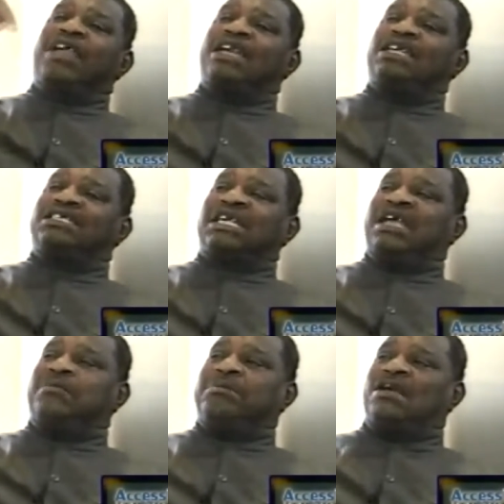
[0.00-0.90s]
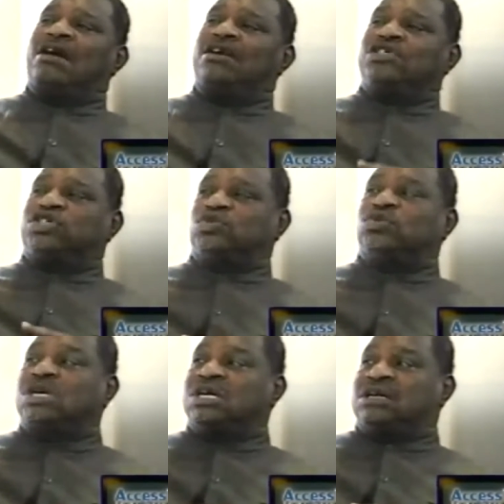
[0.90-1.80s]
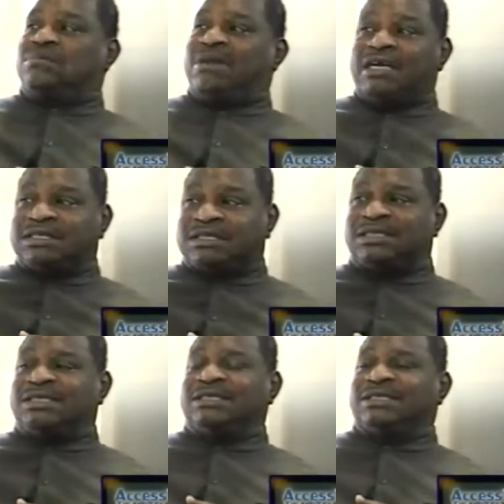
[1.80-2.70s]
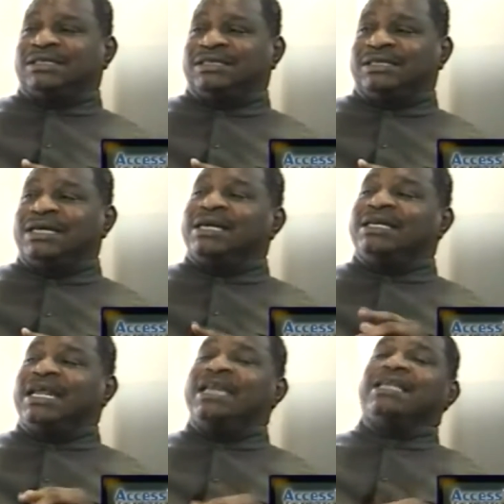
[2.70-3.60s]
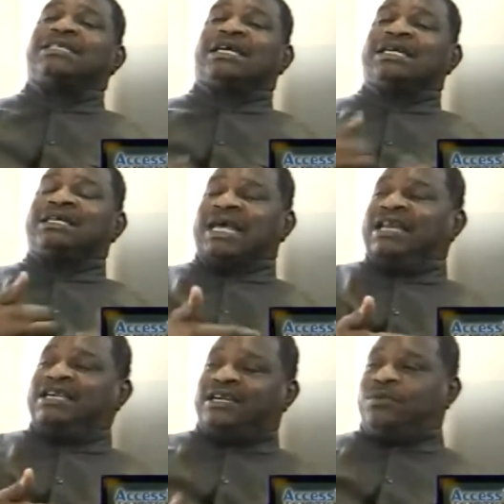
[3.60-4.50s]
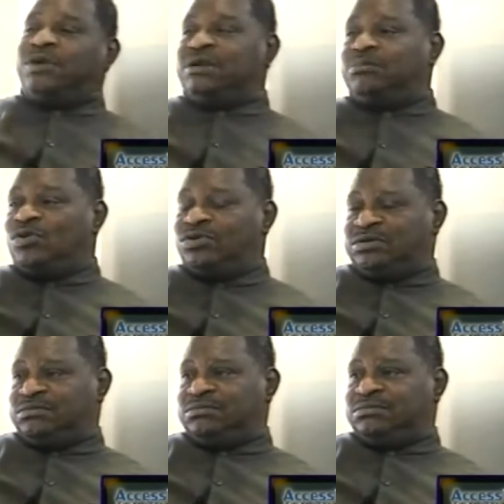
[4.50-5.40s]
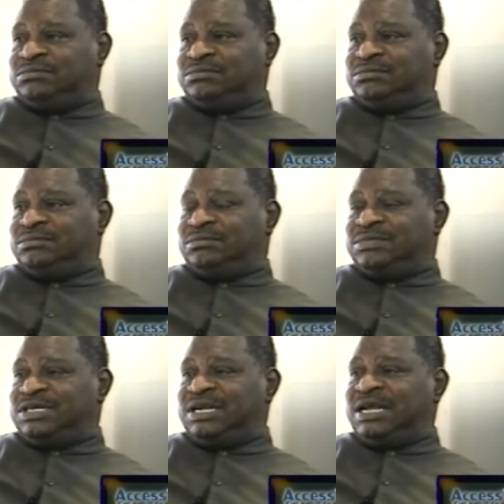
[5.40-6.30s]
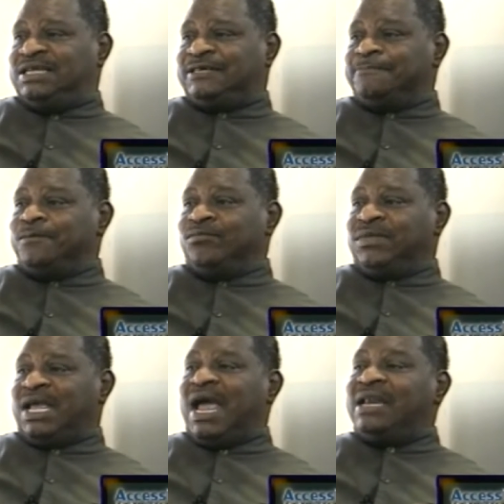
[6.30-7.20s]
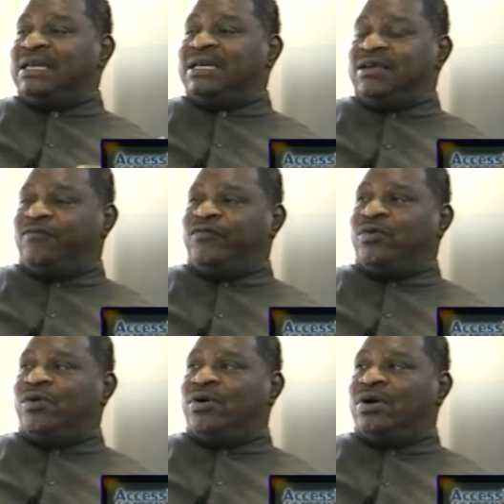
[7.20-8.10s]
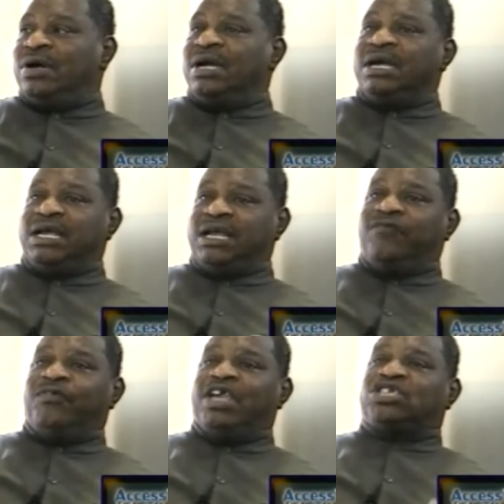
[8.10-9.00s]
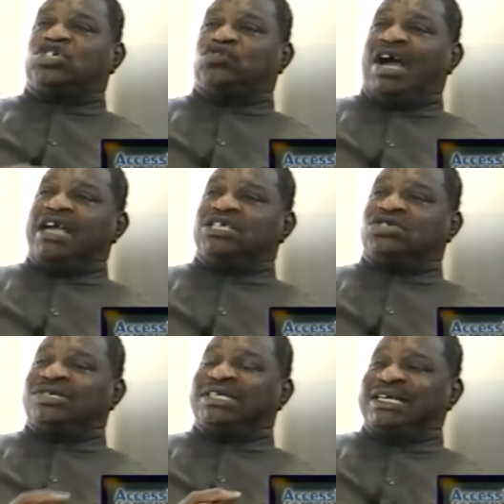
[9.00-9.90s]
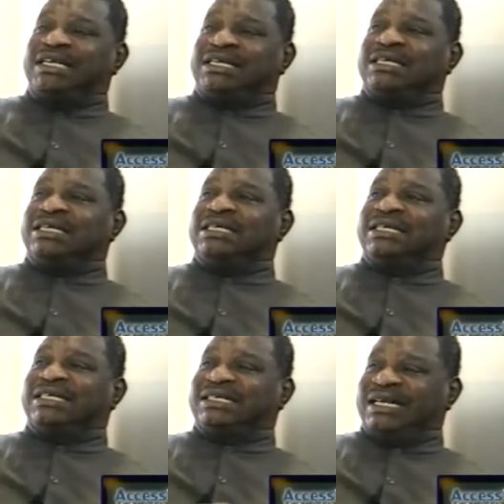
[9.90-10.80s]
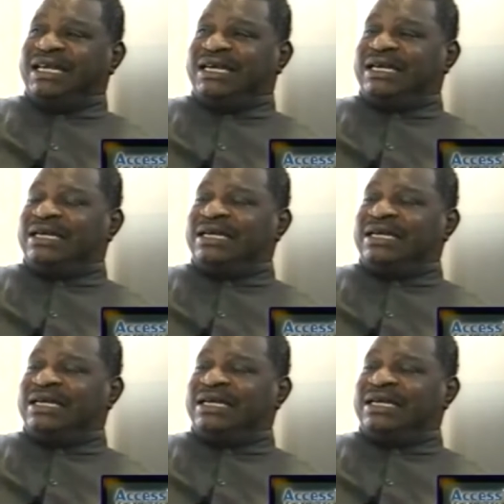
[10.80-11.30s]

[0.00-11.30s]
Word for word: that the steak belongs to the master, then it's contented with the bone. Mm. Yes? And therefore, if it tries to eat the steak,